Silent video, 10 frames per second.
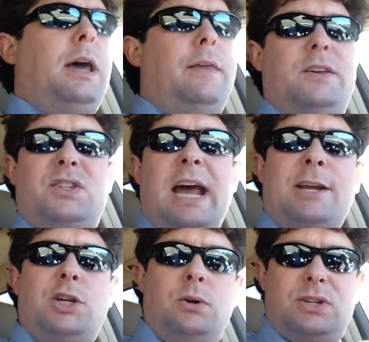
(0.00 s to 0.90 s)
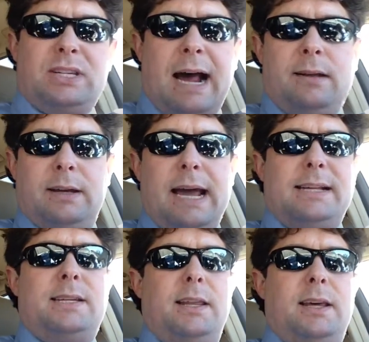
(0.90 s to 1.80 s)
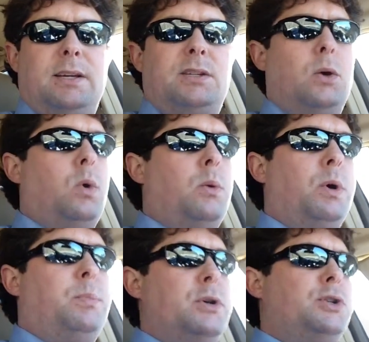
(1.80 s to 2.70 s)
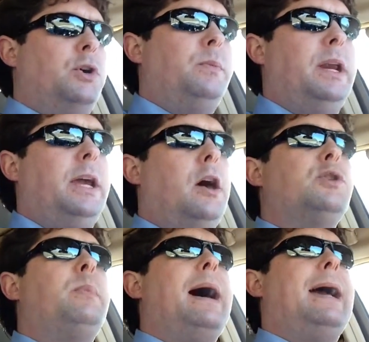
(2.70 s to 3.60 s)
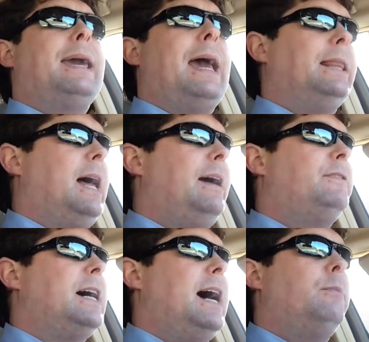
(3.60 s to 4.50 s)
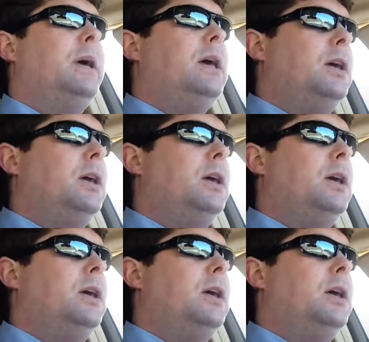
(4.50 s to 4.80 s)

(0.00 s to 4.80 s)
and the statute is silent as to this, so one would presume that it goes back a lifetime,